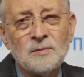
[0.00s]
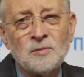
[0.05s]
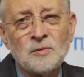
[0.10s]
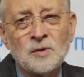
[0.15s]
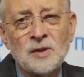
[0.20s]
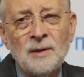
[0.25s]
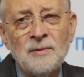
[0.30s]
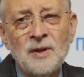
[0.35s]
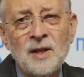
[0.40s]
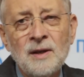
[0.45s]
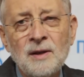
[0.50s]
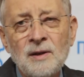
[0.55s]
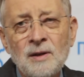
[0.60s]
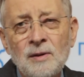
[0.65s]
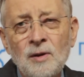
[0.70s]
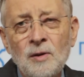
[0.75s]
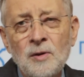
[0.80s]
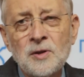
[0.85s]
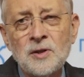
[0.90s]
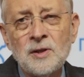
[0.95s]
some of the
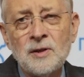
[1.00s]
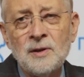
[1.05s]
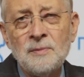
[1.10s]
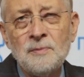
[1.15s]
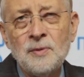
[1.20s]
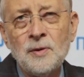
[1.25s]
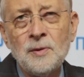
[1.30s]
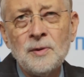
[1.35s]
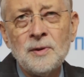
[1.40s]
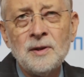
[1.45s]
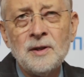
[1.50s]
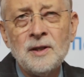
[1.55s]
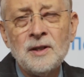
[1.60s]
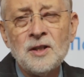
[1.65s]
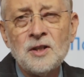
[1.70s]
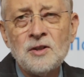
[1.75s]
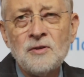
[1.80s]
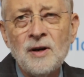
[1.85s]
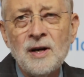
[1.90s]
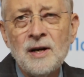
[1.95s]
laws that are important in
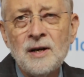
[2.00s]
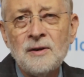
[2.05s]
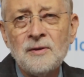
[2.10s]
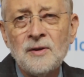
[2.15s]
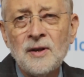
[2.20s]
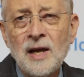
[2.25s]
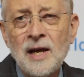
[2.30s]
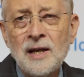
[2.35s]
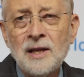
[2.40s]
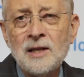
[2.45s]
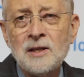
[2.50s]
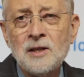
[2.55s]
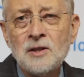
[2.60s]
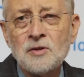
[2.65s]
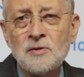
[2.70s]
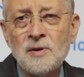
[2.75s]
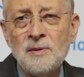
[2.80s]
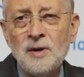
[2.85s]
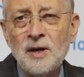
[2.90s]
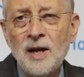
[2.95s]
Australia are the
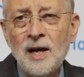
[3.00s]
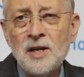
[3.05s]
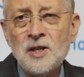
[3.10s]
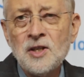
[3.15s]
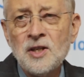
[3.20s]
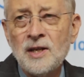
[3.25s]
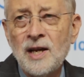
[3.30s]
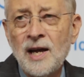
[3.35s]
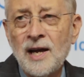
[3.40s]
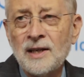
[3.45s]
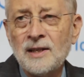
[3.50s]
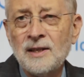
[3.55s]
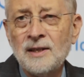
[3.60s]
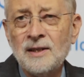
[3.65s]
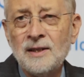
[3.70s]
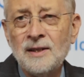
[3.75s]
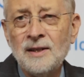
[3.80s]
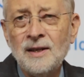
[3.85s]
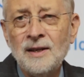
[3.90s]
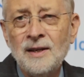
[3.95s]
Anti-Discrimination Act.
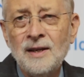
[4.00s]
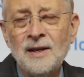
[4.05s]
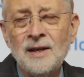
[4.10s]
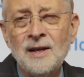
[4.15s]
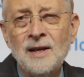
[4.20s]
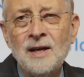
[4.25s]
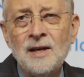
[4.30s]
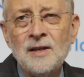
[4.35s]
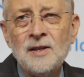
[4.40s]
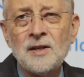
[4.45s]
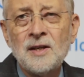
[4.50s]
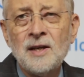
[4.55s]
You